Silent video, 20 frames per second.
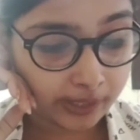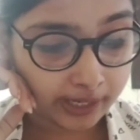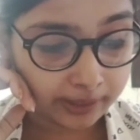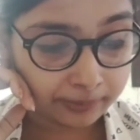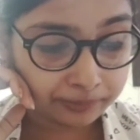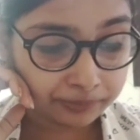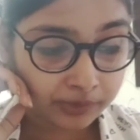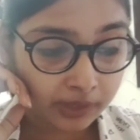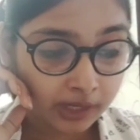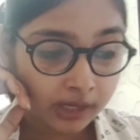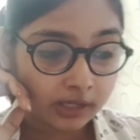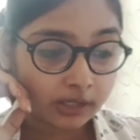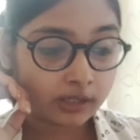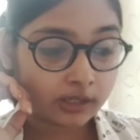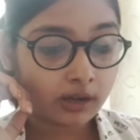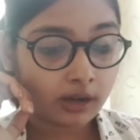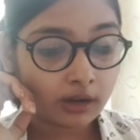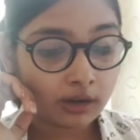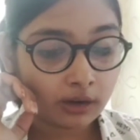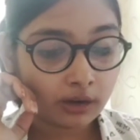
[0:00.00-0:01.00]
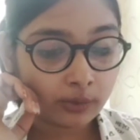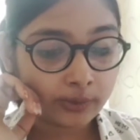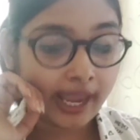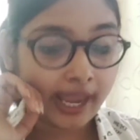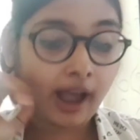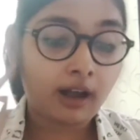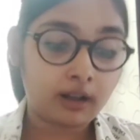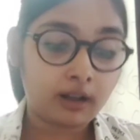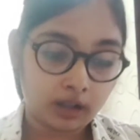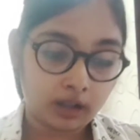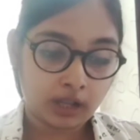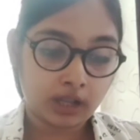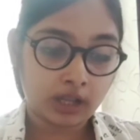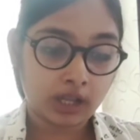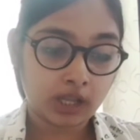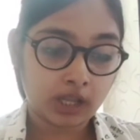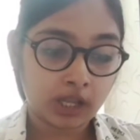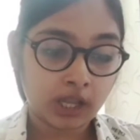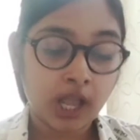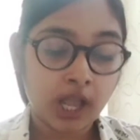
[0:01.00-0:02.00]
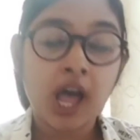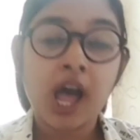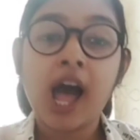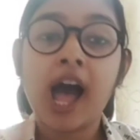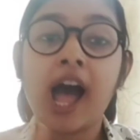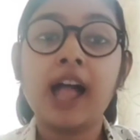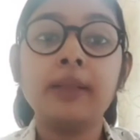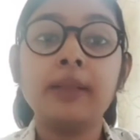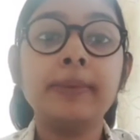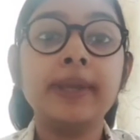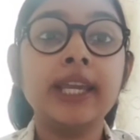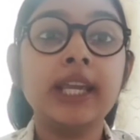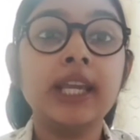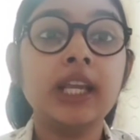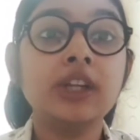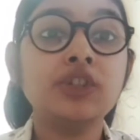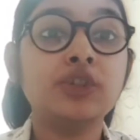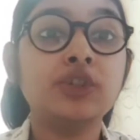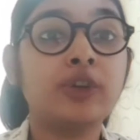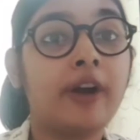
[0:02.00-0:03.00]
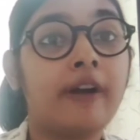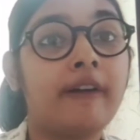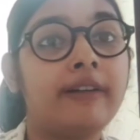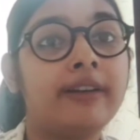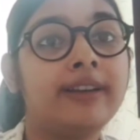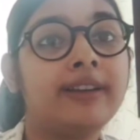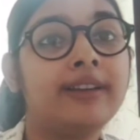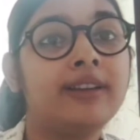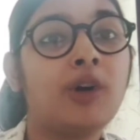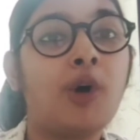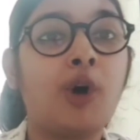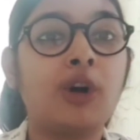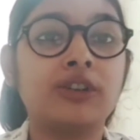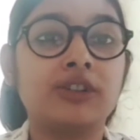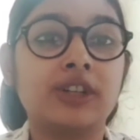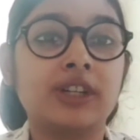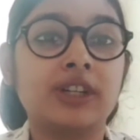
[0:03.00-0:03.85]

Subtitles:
Okay, so yeah, I'll be sharing